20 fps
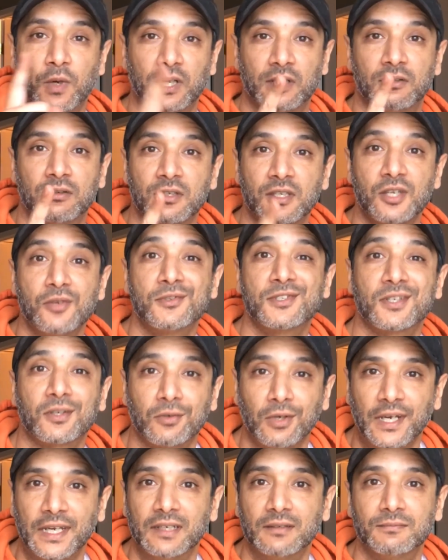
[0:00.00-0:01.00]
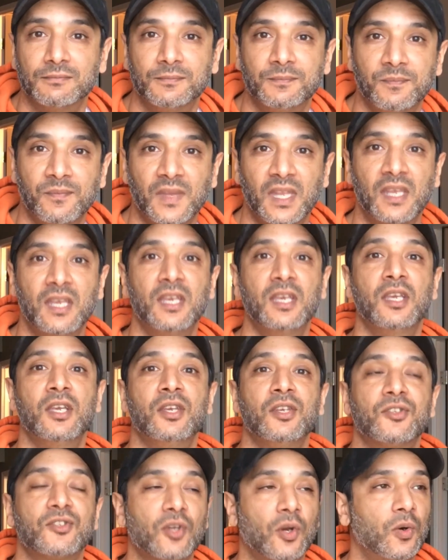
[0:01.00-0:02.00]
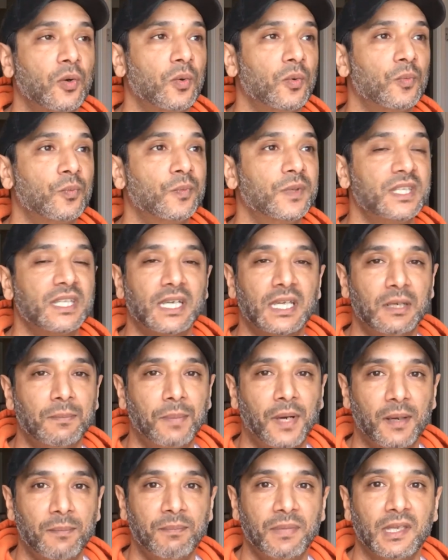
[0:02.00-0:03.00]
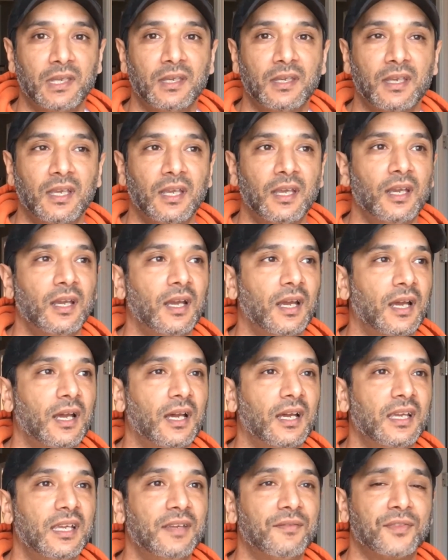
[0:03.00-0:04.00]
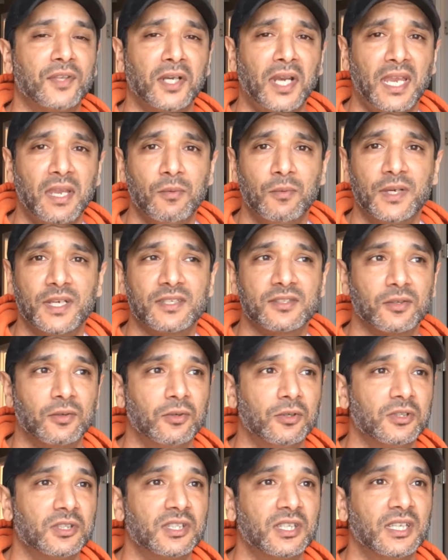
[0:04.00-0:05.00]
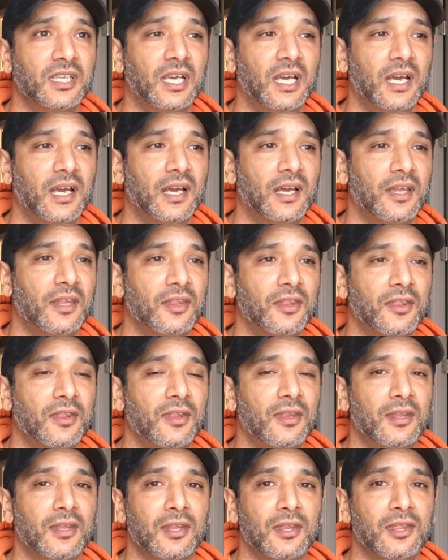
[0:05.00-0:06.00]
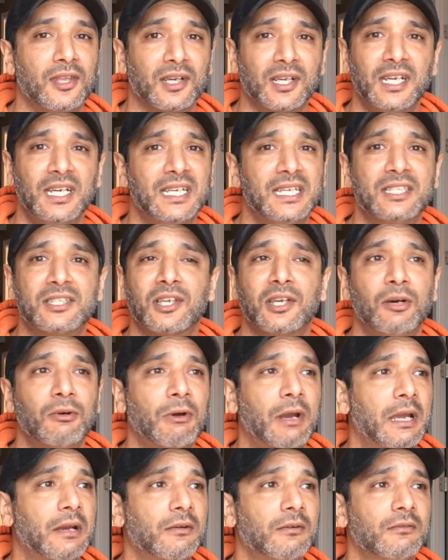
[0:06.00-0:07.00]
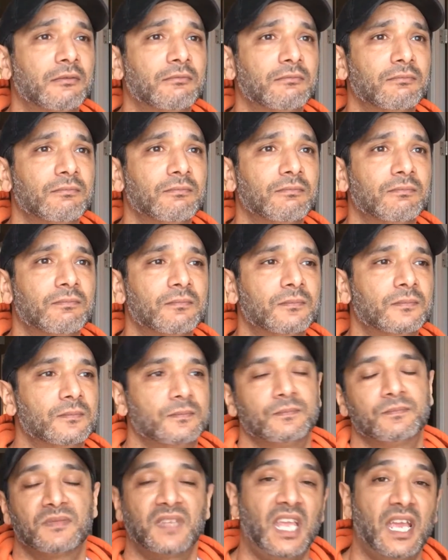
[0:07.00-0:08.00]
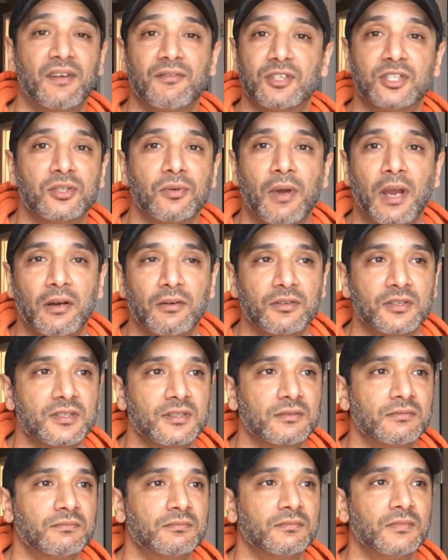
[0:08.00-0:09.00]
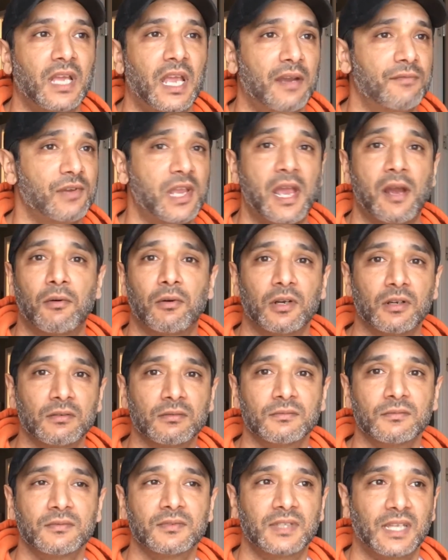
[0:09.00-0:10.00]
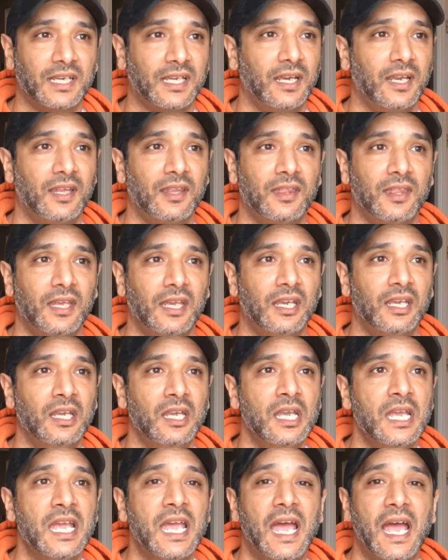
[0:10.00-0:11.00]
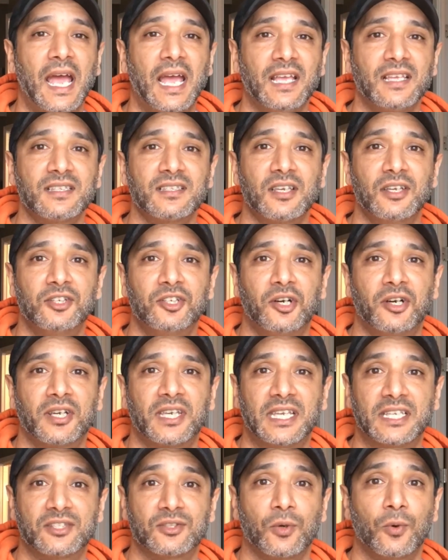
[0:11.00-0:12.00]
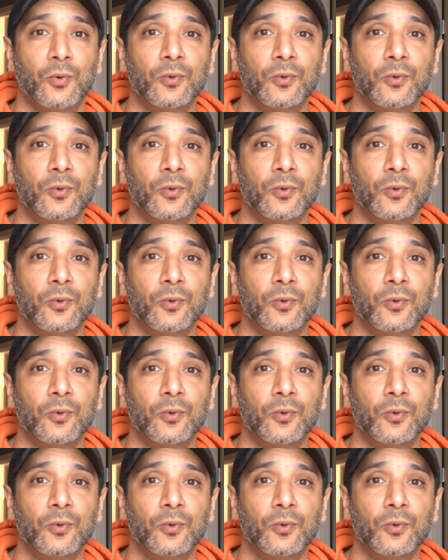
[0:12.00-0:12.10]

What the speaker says: one, use a crate. So when you get a puppy, if they're 8 weeks old, they're gonna need to go out every 2 hours, every hour, that kind of thing. As a dog gets